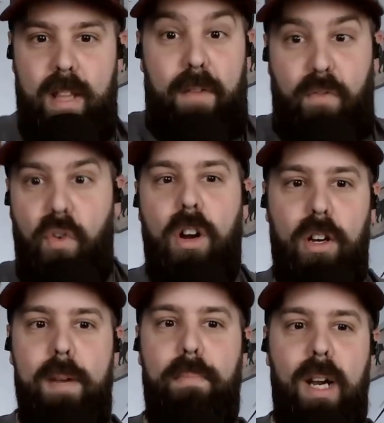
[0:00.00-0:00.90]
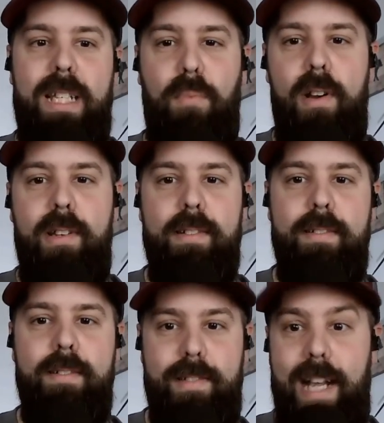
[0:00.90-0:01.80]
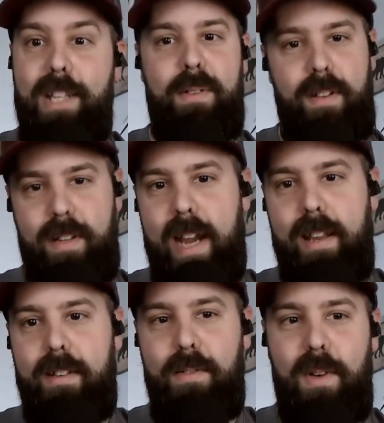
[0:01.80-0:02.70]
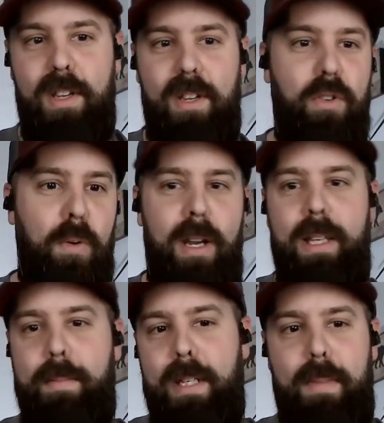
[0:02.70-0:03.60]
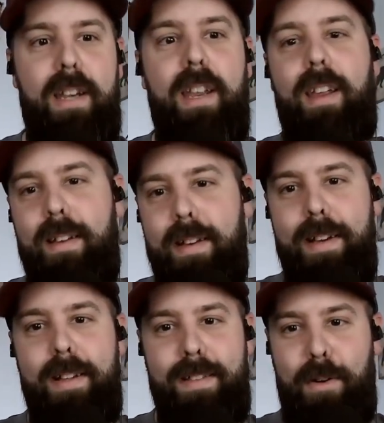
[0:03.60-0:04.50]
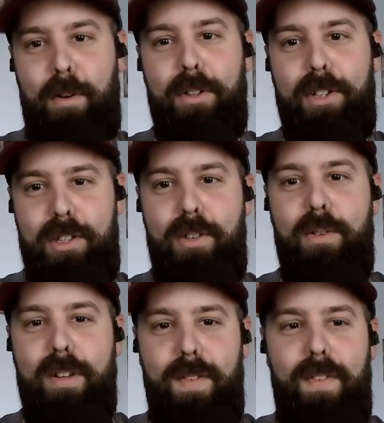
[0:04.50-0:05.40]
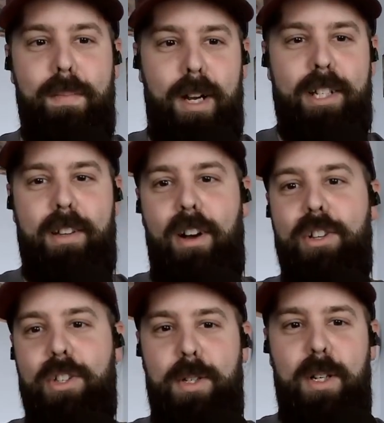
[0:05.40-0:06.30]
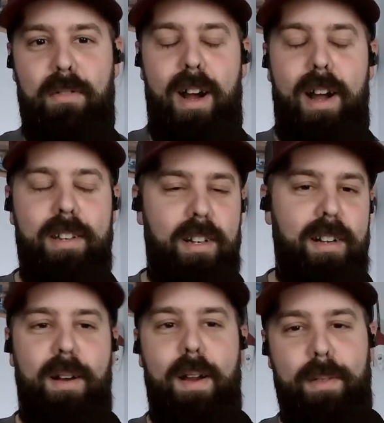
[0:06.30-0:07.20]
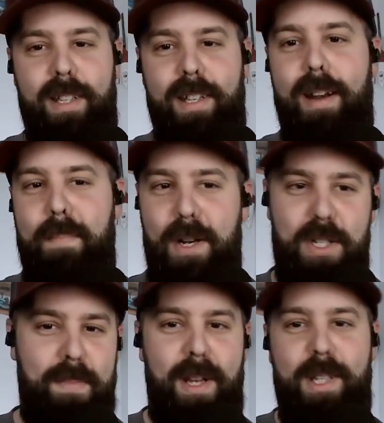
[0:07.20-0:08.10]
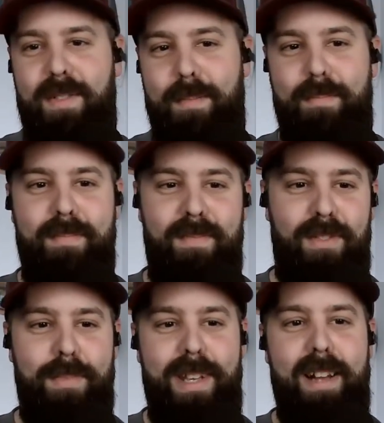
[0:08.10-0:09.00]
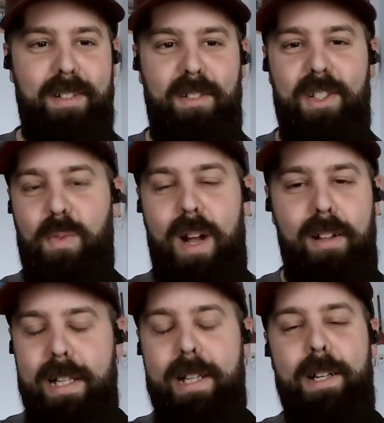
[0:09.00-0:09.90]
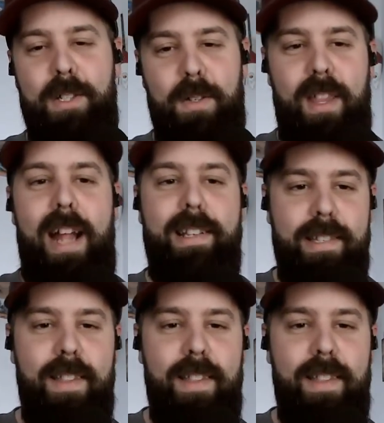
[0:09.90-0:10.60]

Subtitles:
for a good price point, that's what you're getting. What you'd normally be spending that whole $250 on just your rod, you're now able to get a bunch of baits from Tactical as well. So that's